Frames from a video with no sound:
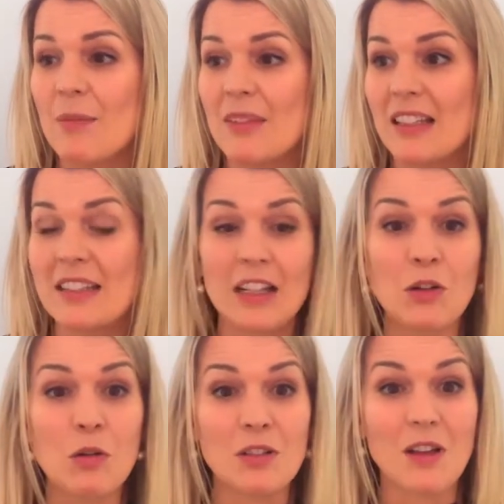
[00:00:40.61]
this can
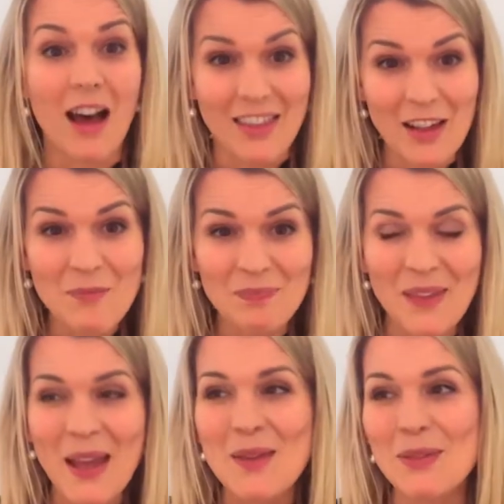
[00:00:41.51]
cause either,
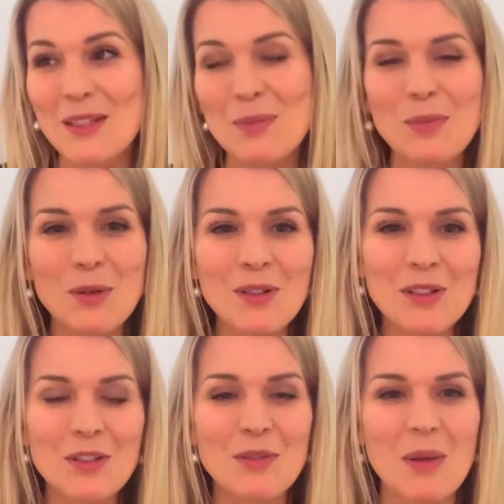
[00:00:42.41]
but it's important
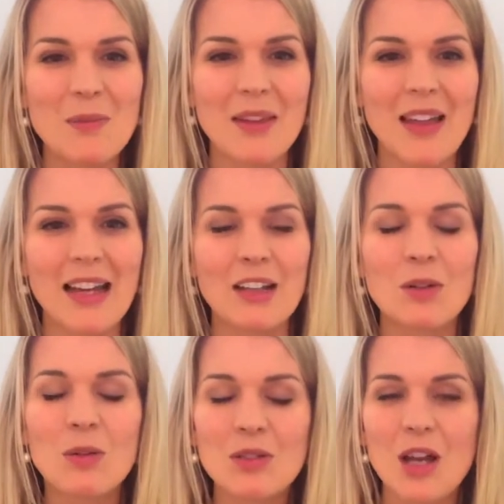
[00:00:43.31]
to remember that in
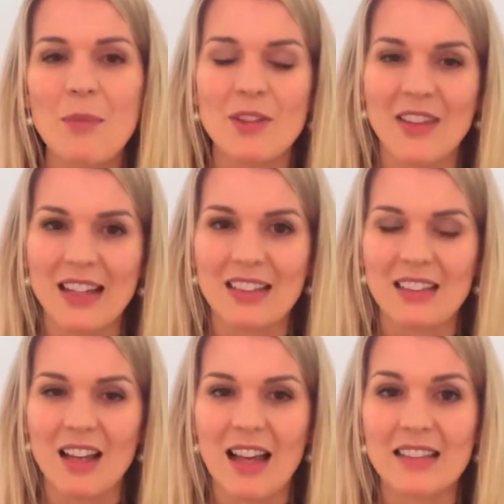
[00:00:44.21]
all types of
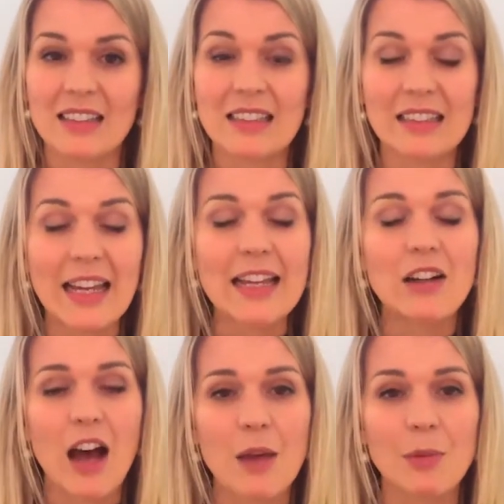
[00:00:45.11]
exercise, delayed
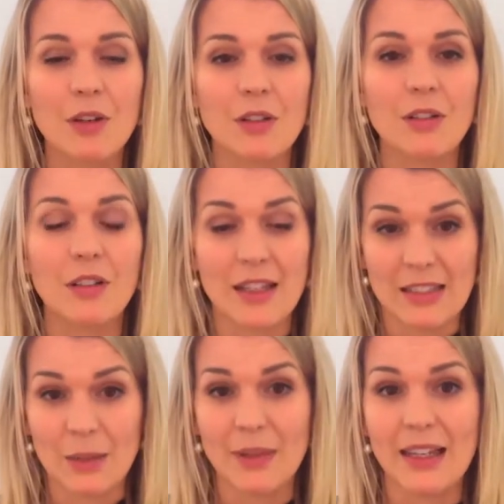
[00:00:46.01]

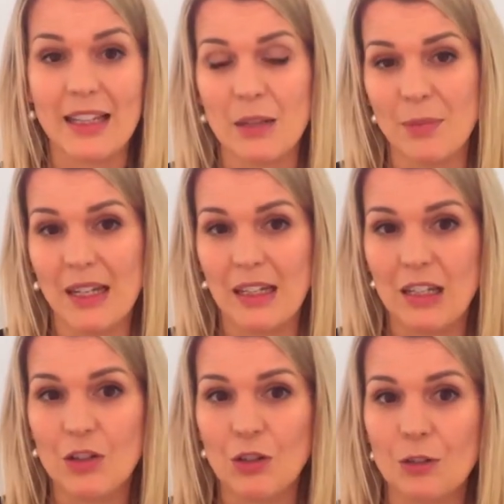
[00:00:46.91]
hypoglycemia can be an
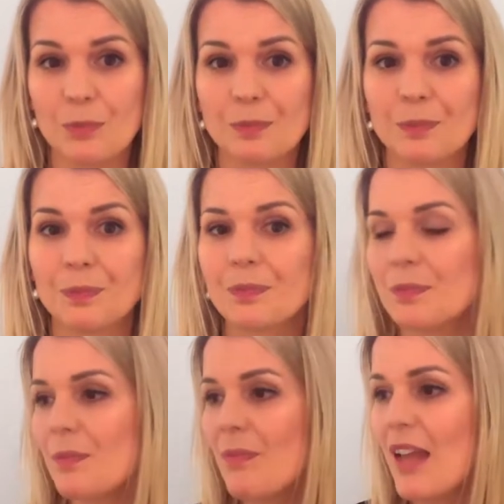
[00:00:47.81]
issue.
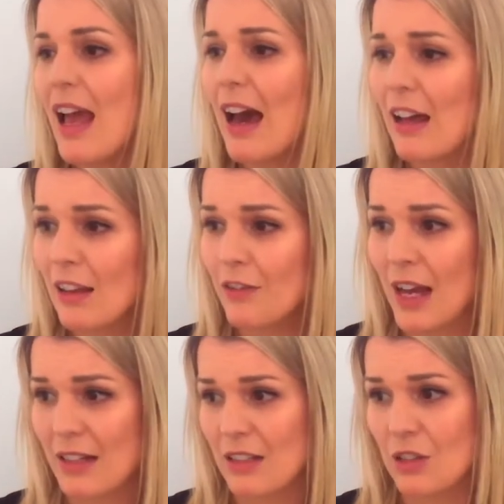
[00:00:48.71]
Other
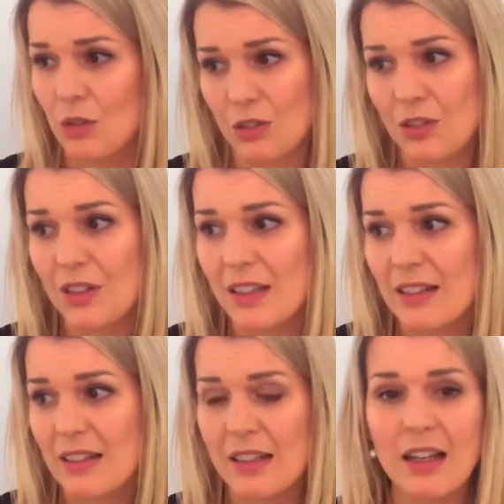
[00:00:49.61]
factors to also
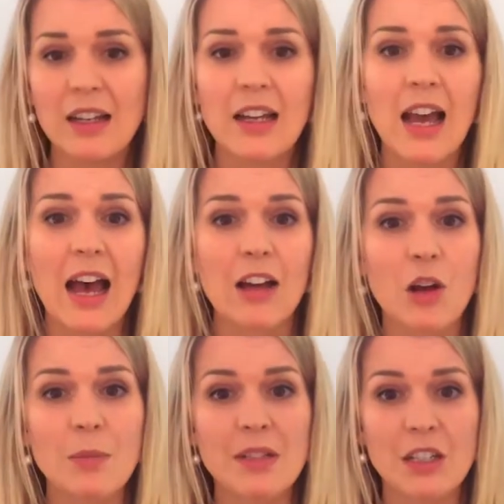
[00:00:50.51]
consider are
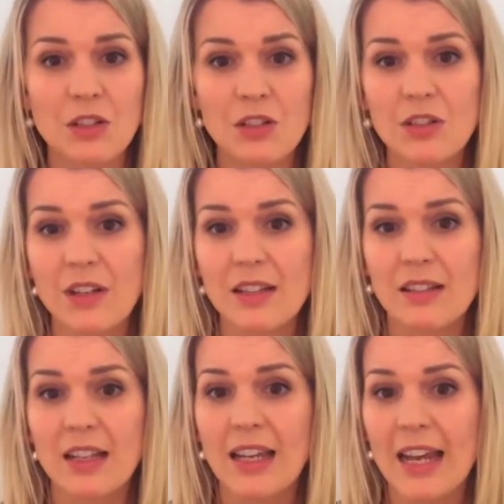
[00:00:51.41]
competition
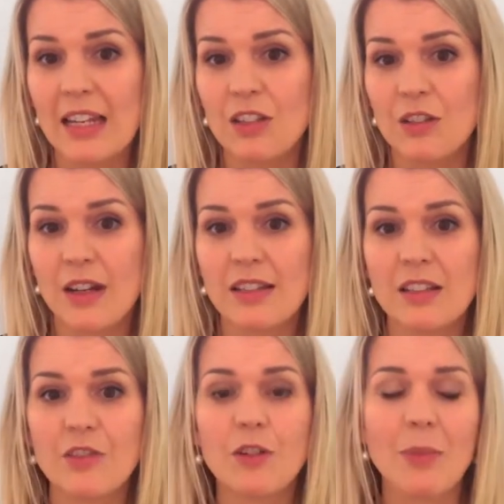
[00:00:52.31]
stress, heat
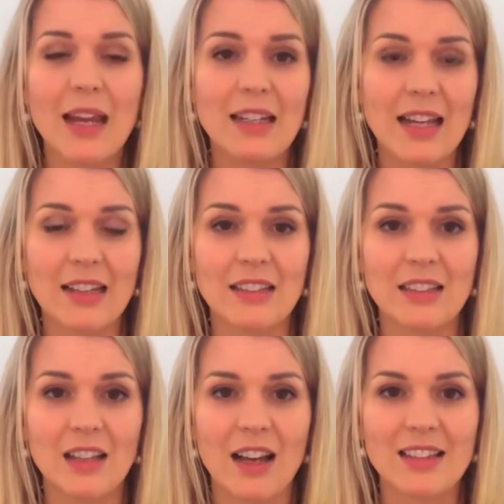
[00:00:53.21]
stress, repeated
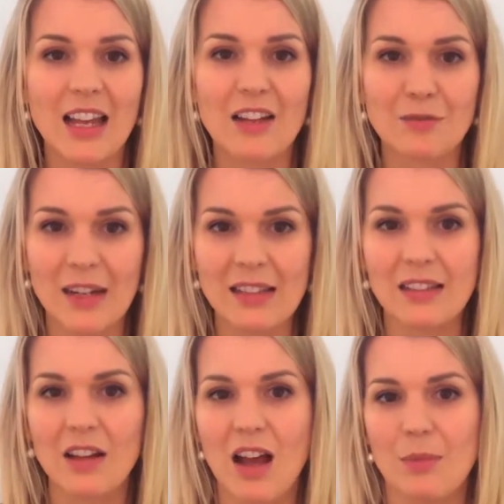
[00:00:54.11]
exercise, and
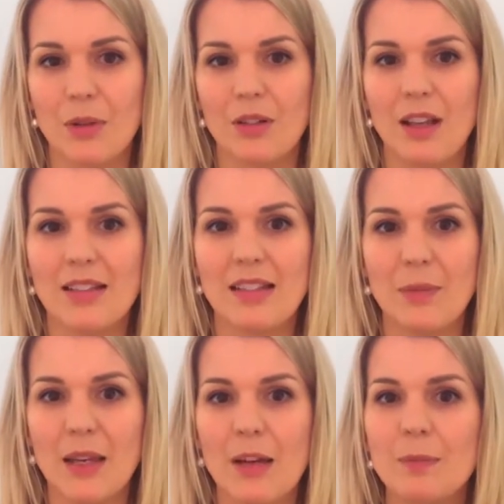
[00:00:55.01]
recent
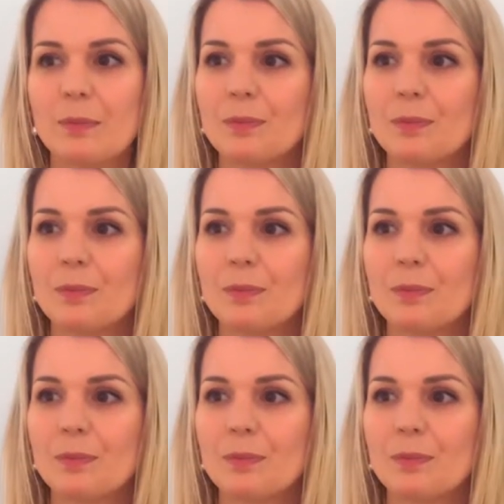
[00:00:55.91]
hypoglycemia.